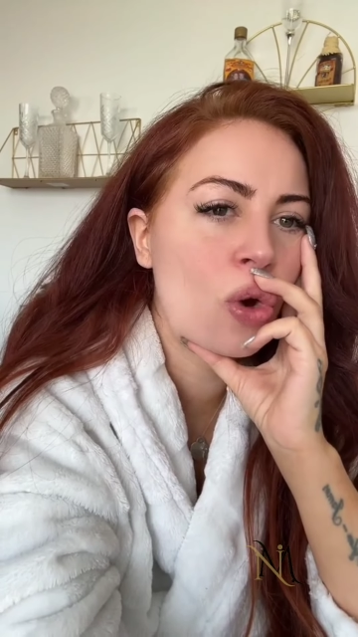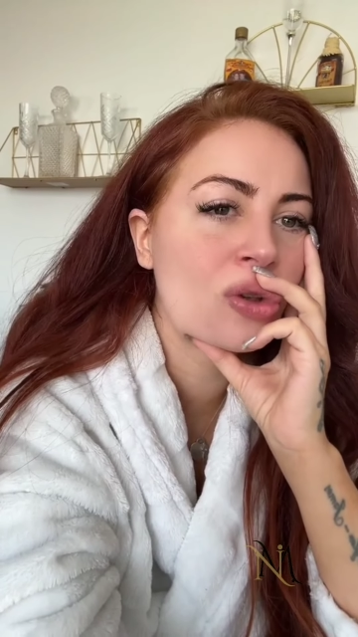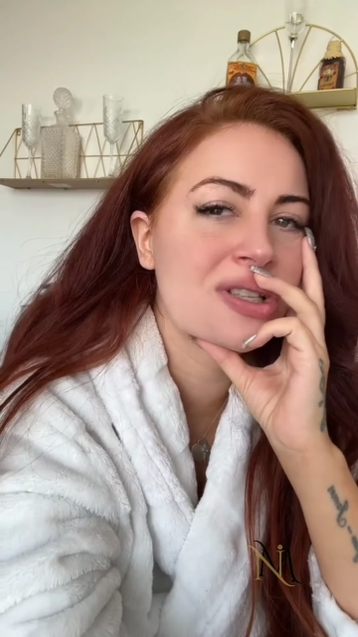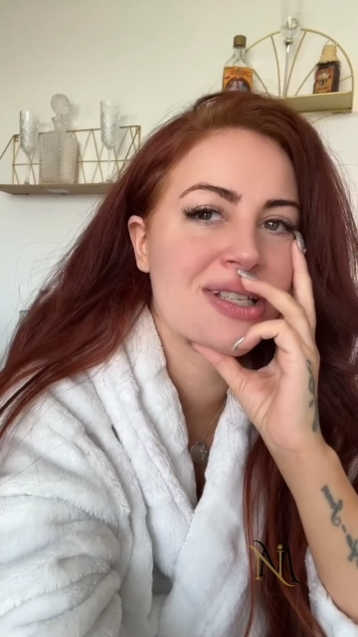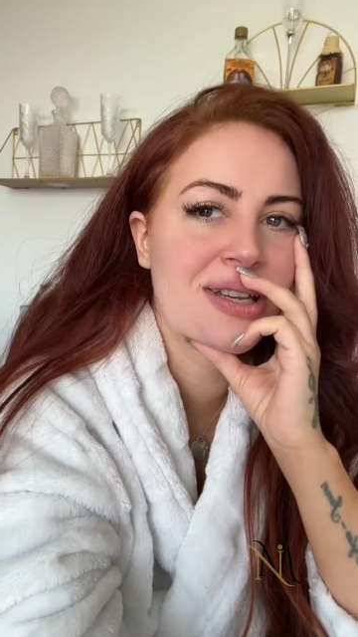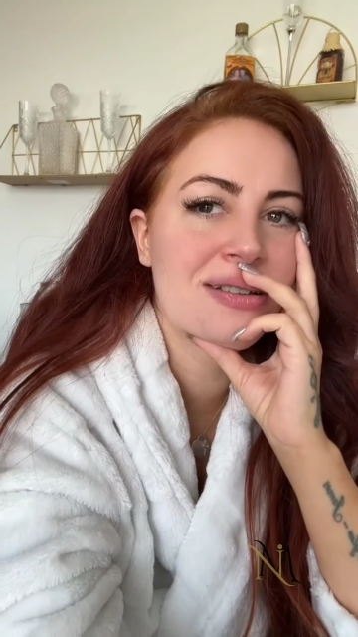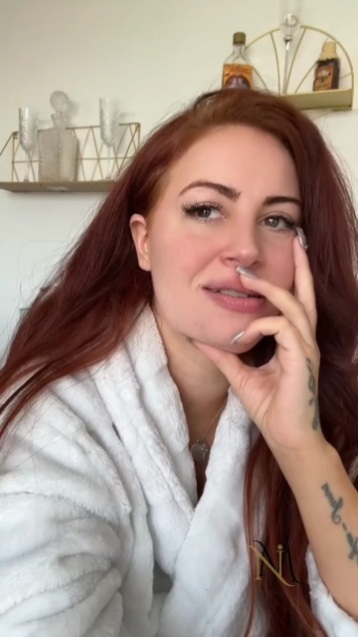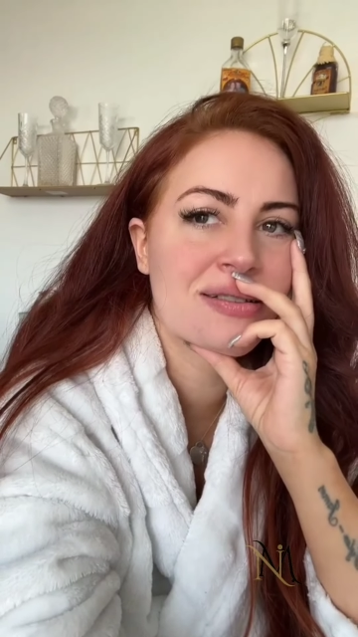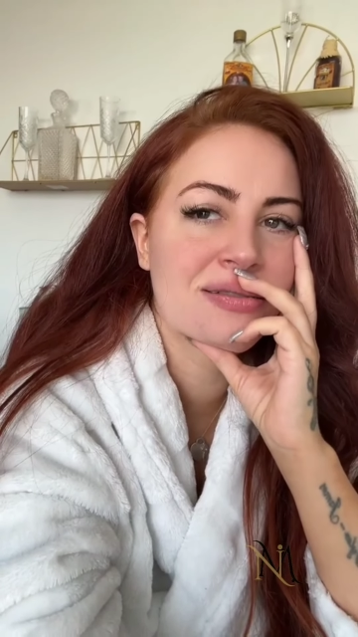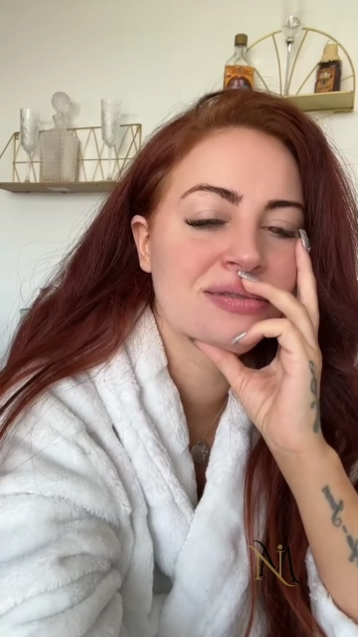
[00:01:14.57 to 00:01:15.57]

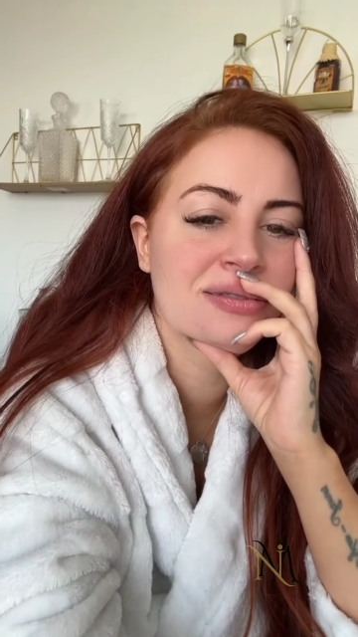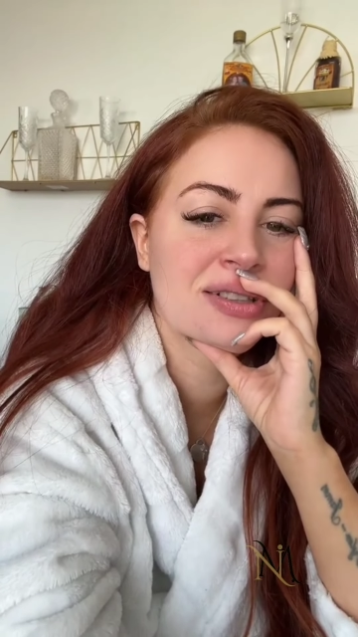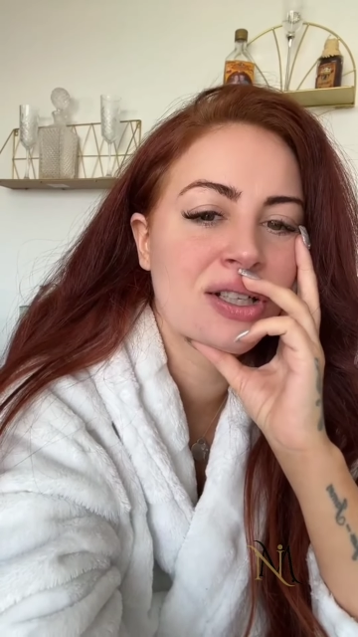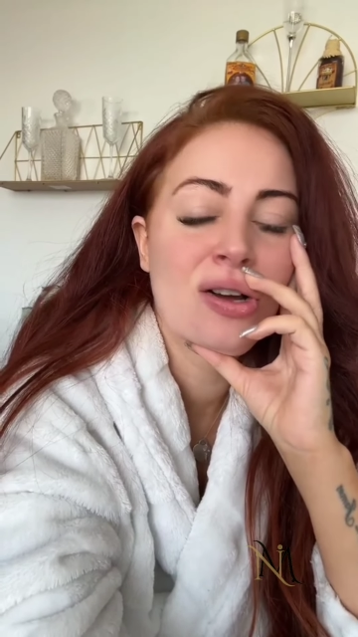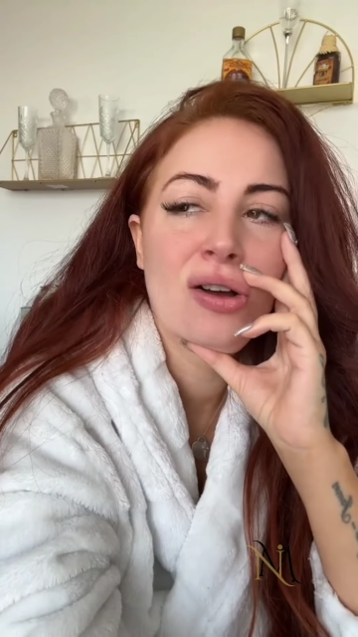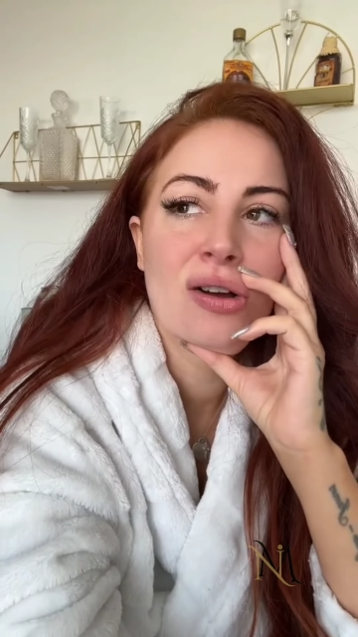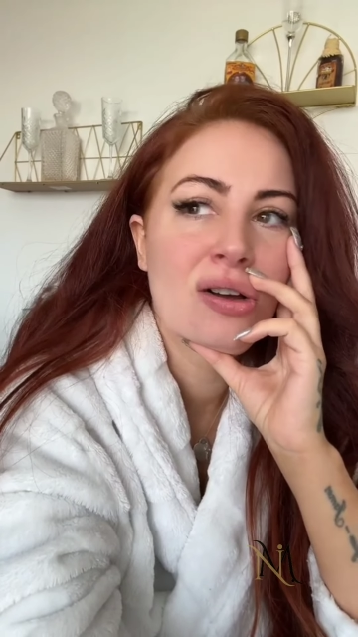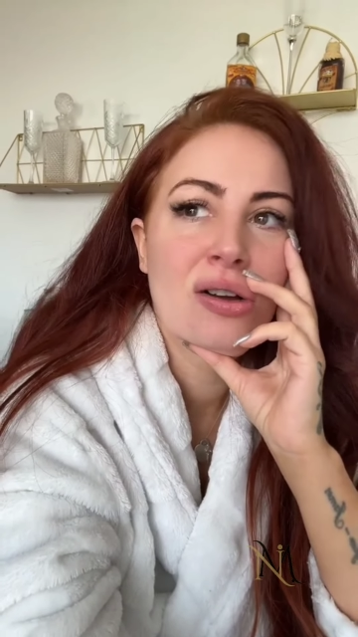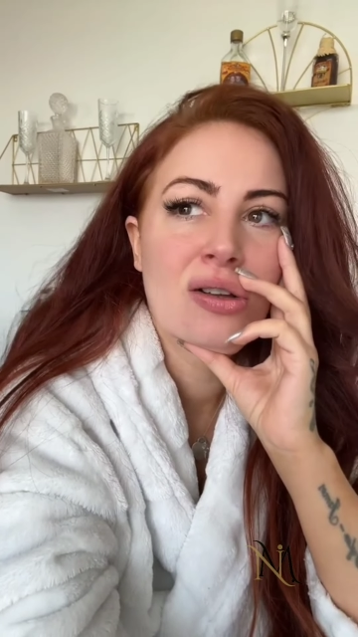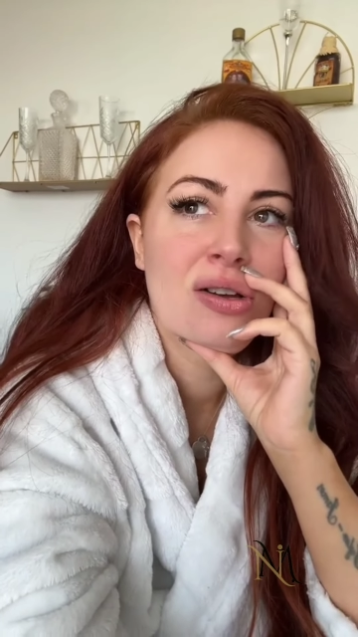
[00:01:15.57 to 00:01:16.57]
nonsense
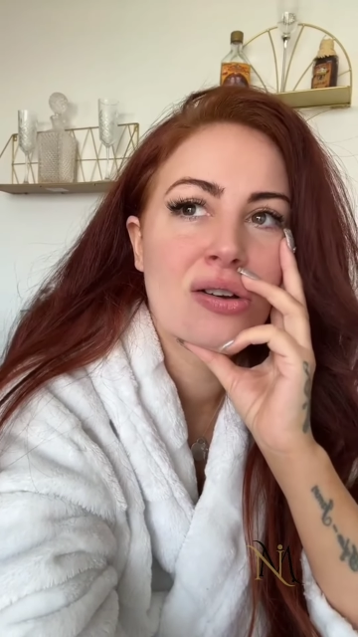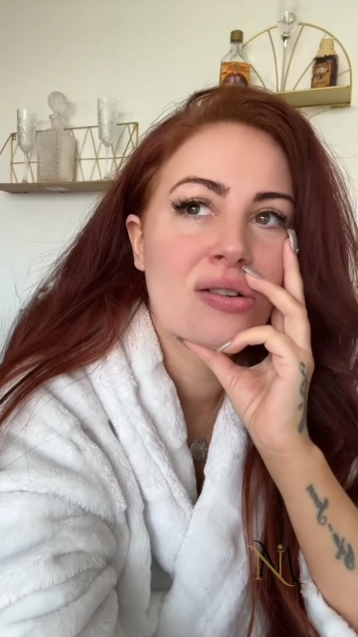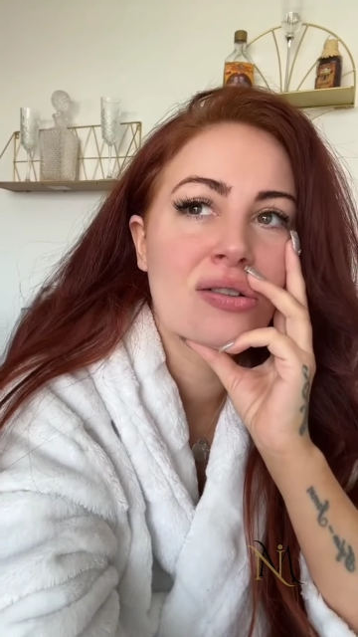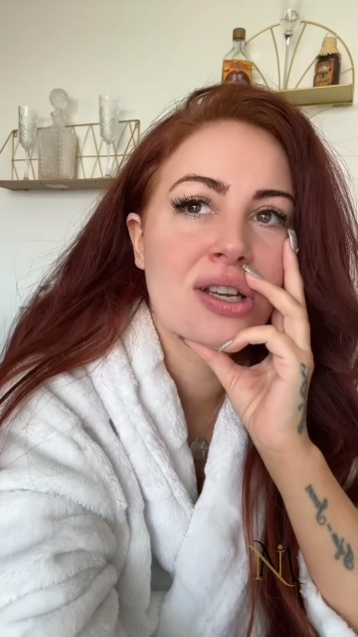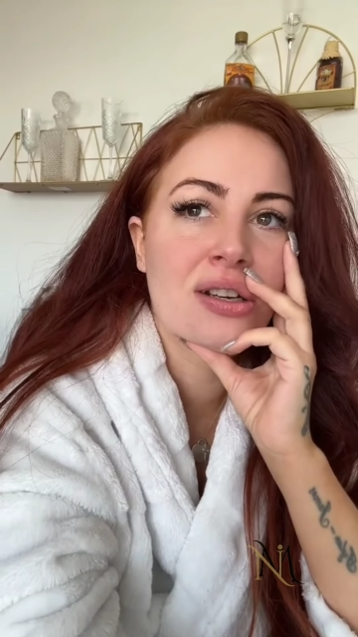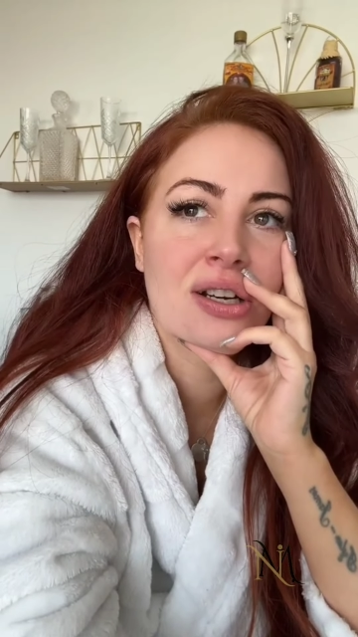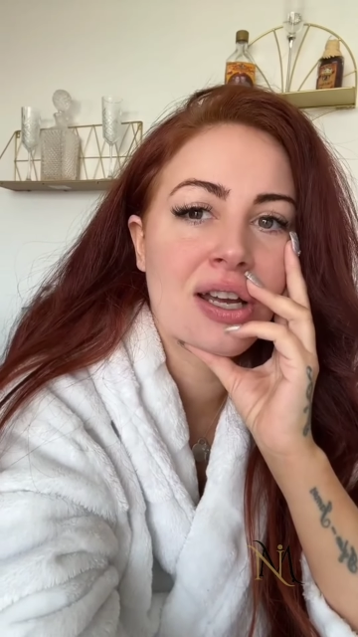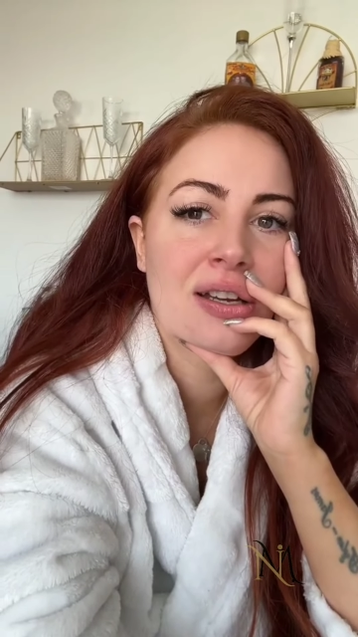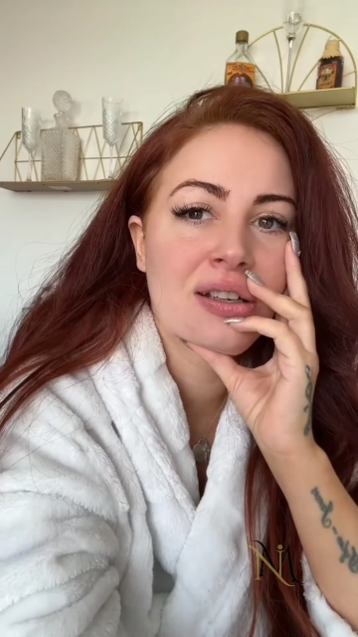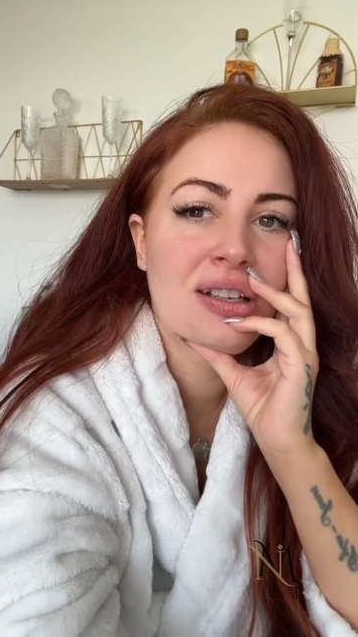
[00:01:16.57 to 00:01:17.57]
on the
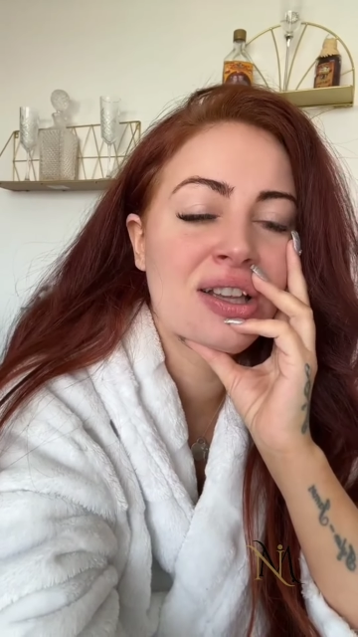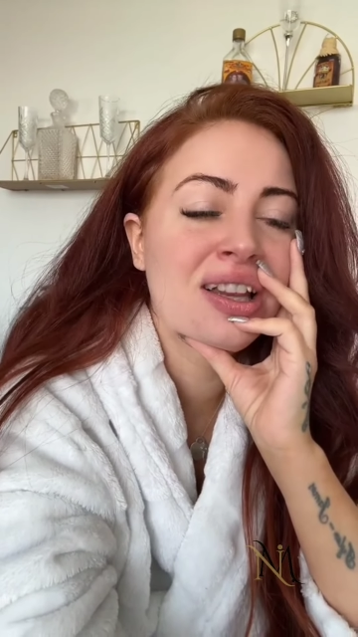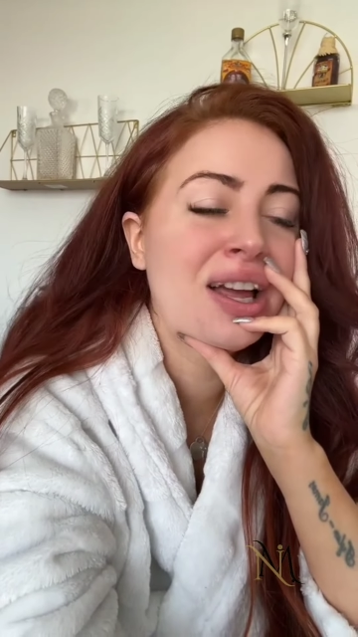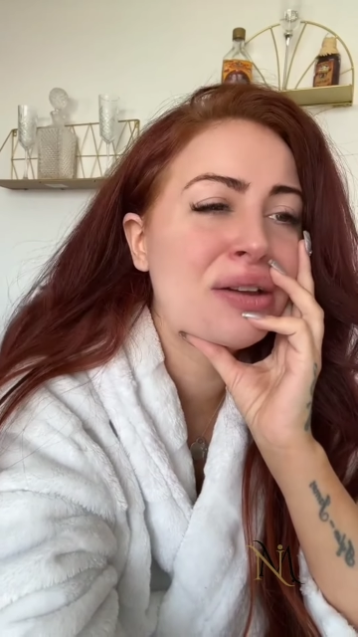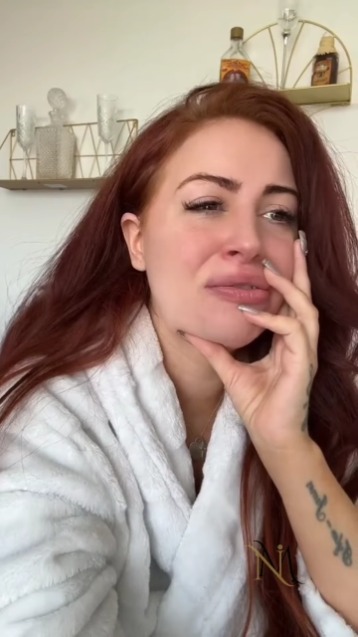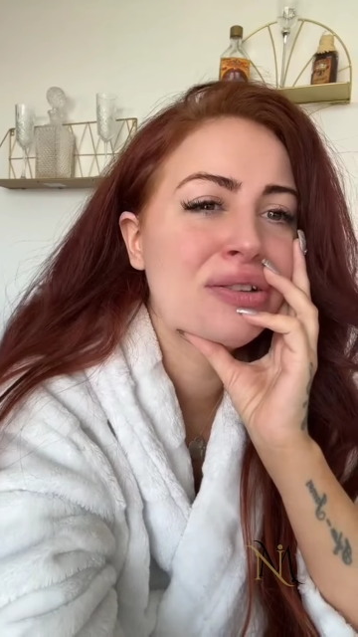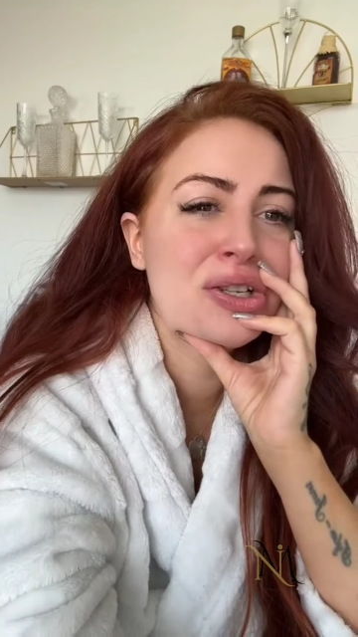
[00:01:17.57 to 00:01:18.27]
internet and life